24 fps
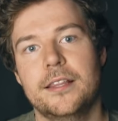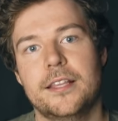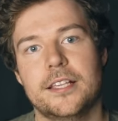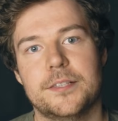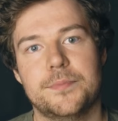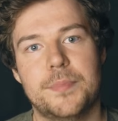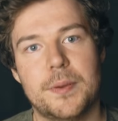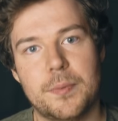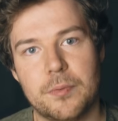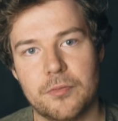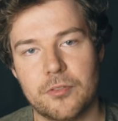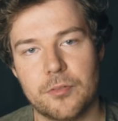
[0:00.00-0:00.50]

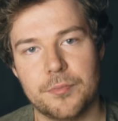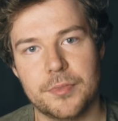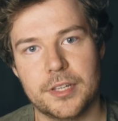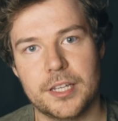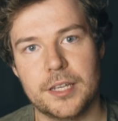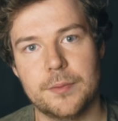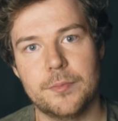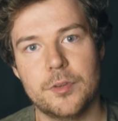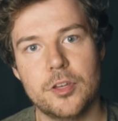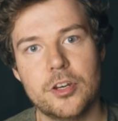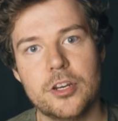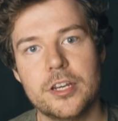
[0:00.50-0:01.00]
there's people from the
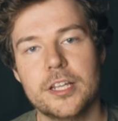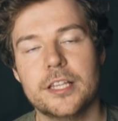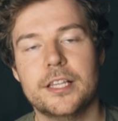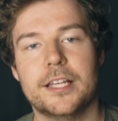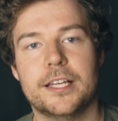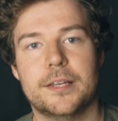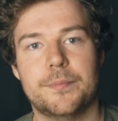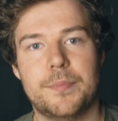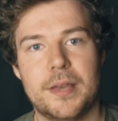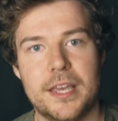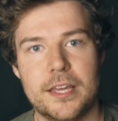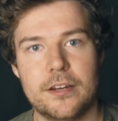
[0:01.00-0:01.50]
community
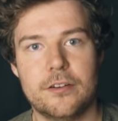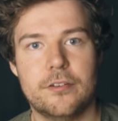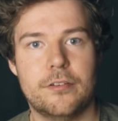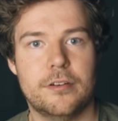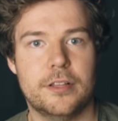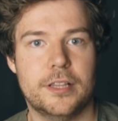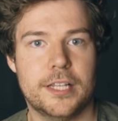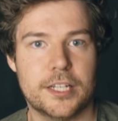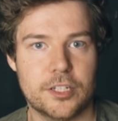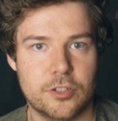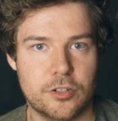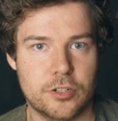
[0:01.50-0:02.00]
like Peter
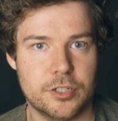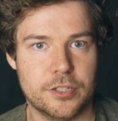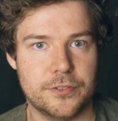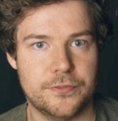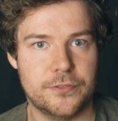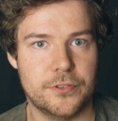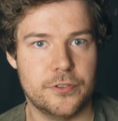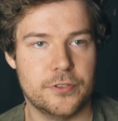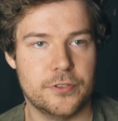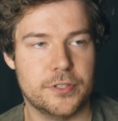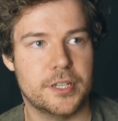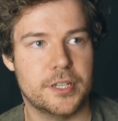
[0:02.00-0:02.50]
and Electron
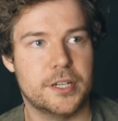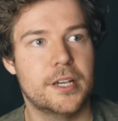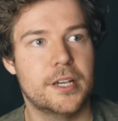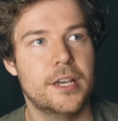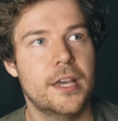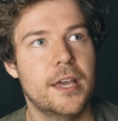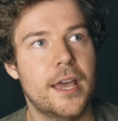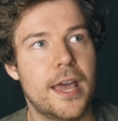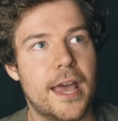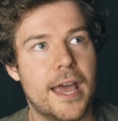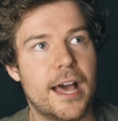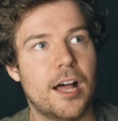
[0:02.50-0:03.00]
Diffuser
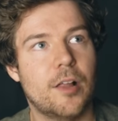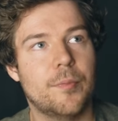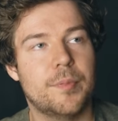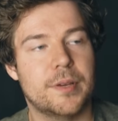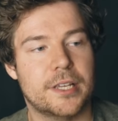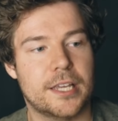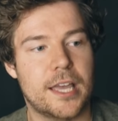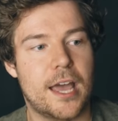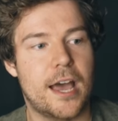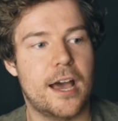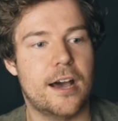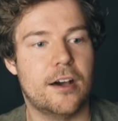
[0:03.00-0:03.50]

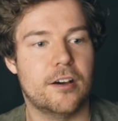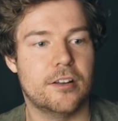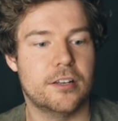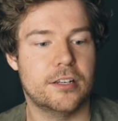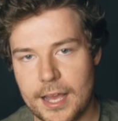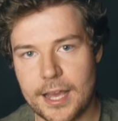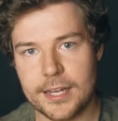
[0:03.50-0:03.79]
helping out.